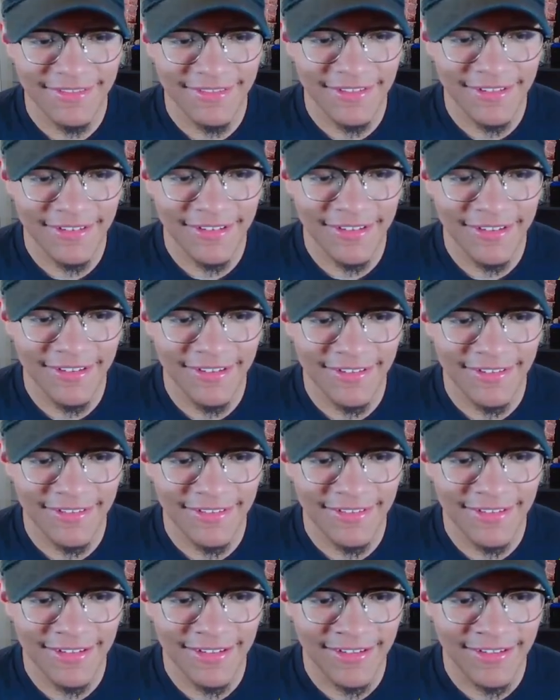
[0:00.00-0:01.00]
All right.
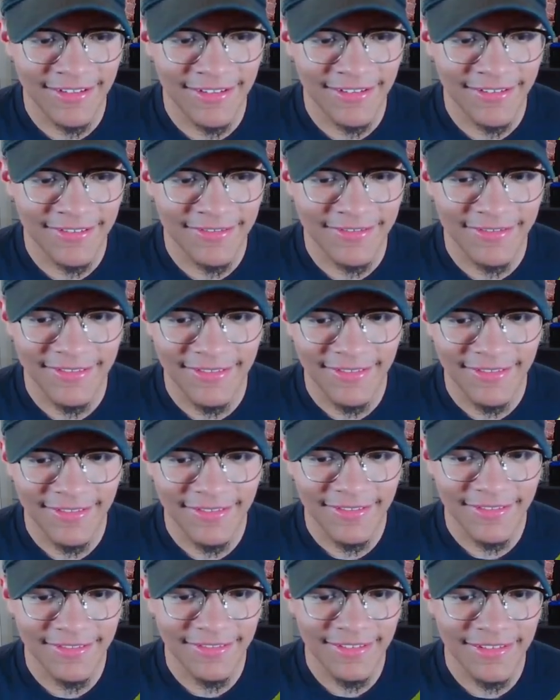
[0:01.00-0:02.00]
Uh,
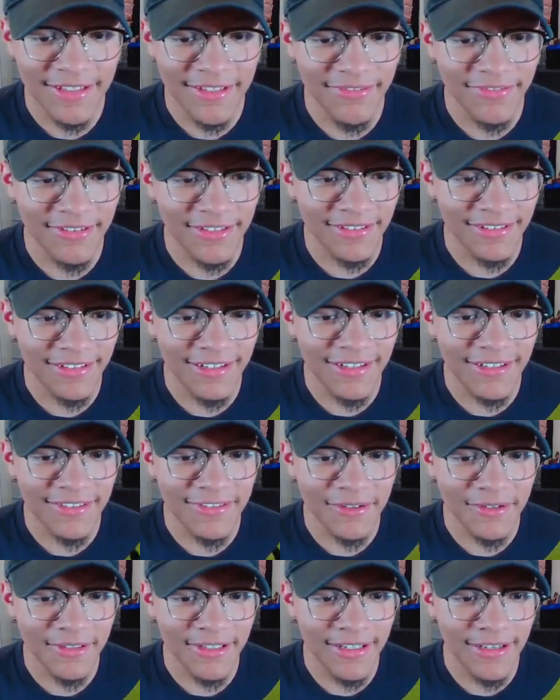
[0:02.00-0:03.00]
definitely not
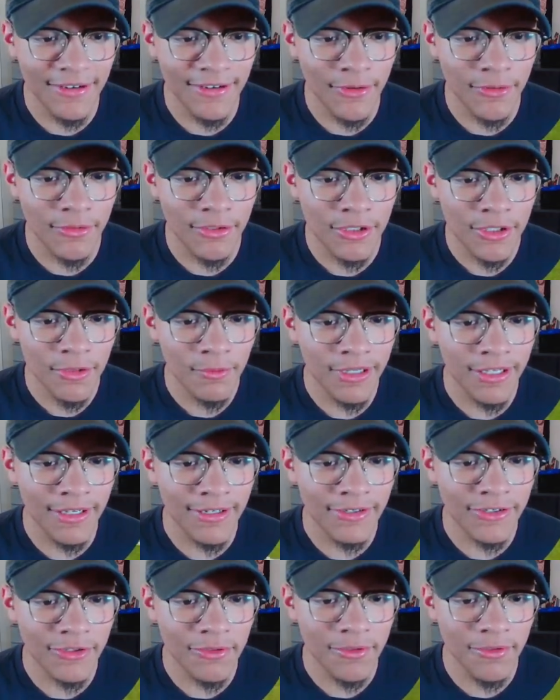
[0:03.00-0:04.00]
throwing that. Oh, you got a
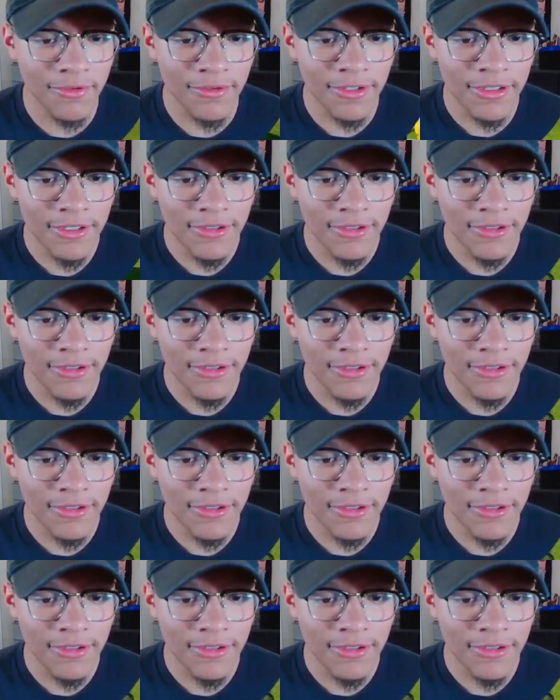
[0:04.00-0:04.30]
Joku.